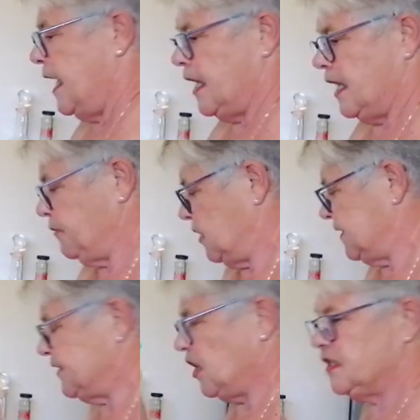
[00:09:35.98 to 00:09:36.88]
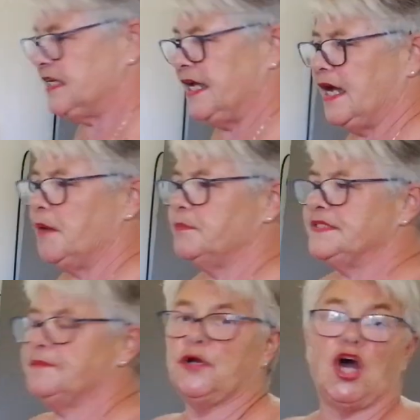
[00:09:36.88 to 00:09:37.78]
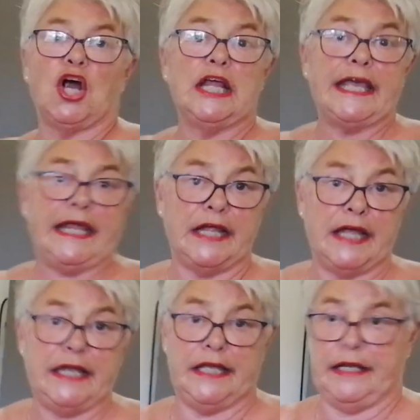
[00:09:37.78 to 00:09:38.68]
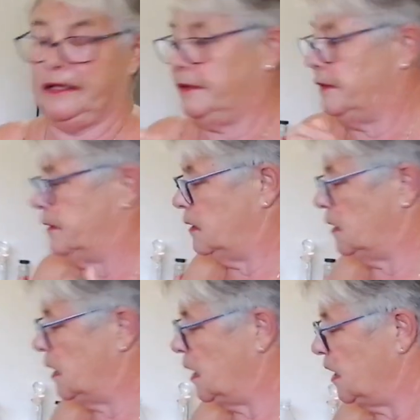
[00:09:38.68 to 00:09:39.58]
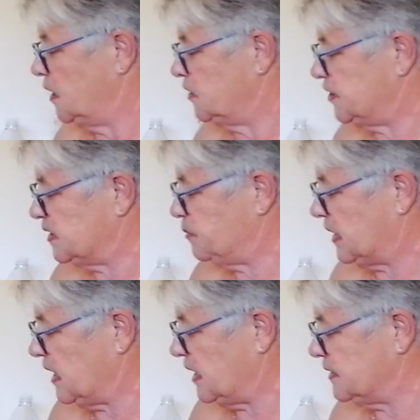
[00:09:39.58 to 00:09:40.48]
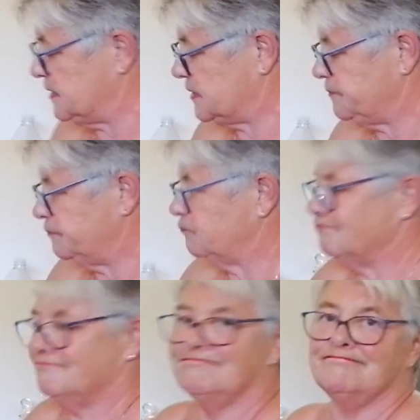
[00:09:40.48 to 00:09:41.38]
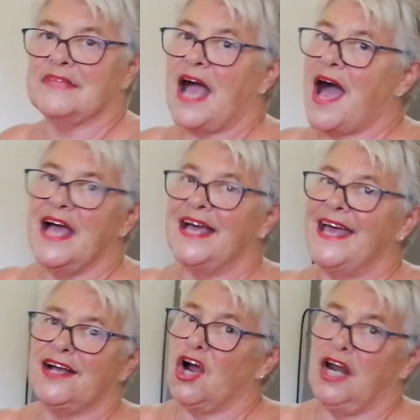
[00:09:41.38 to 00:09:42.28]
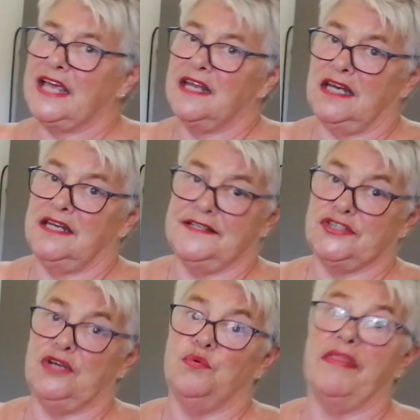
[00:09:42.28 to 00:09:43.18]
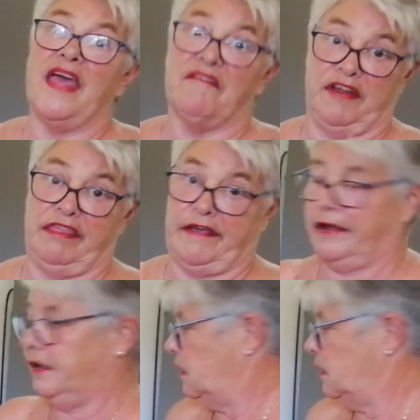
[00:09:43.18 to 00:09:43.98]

and I'm going to saute out some garlic and onion, just because garlic and onion is good with everything,